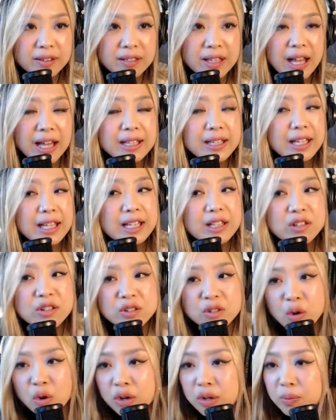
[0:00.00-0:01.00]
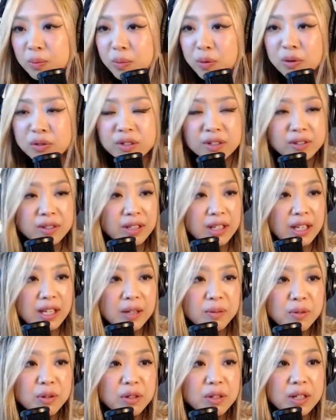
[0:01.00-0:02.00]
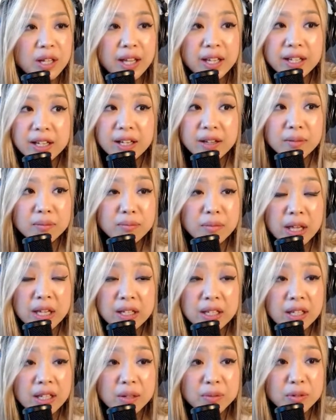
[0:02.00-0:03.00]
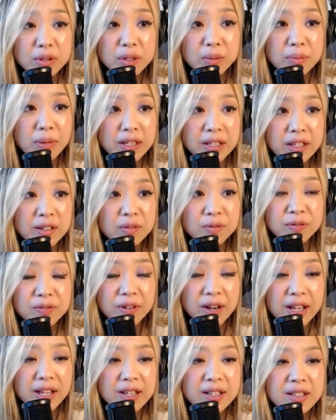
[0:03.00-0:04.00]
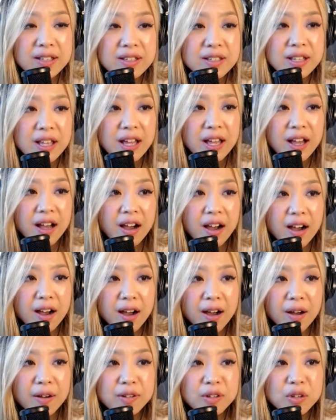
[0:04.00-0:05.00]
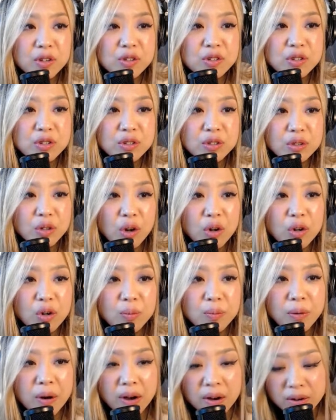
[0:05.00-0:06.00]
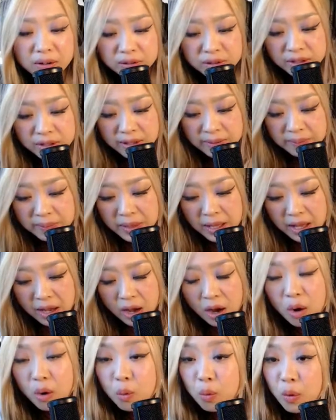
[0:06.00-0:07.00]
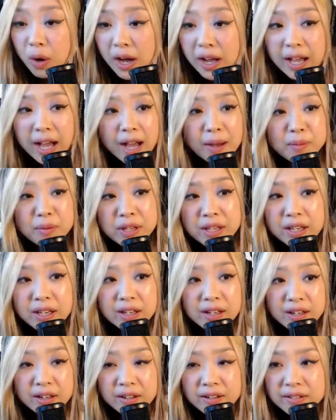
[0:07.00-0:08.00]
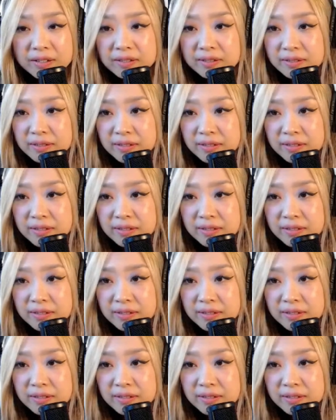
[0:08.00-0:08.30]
That is so important. Even making friends, you should talk about, why I'm here.